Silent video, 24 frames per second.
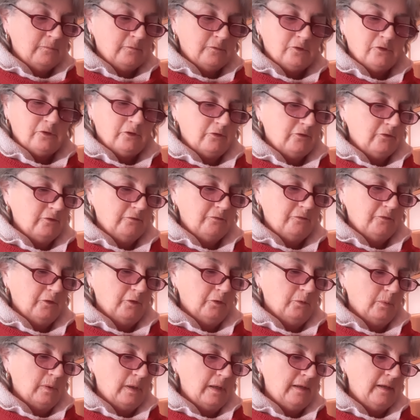just a
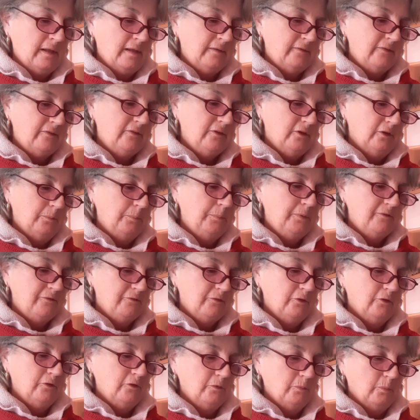few, and I still
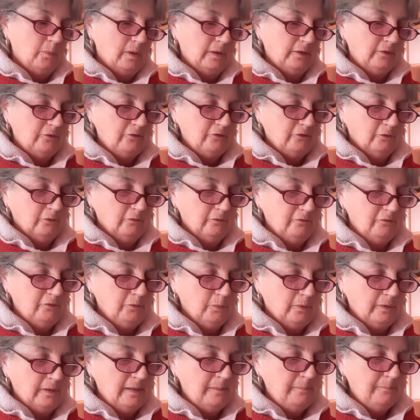prefer the white, so if you
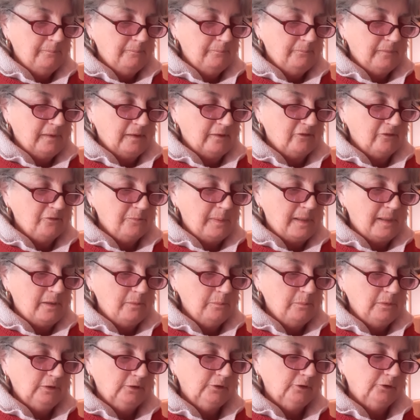want to
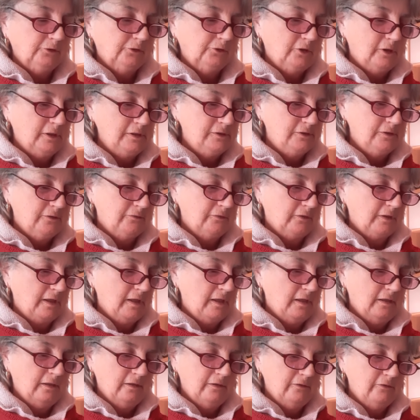experiment and try different
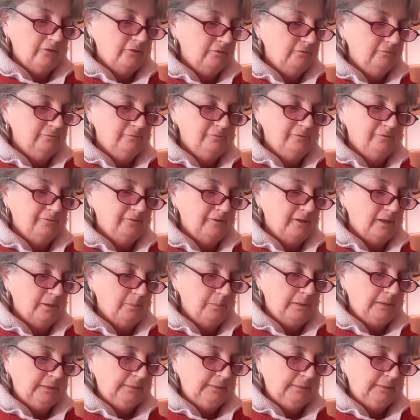colours, fab.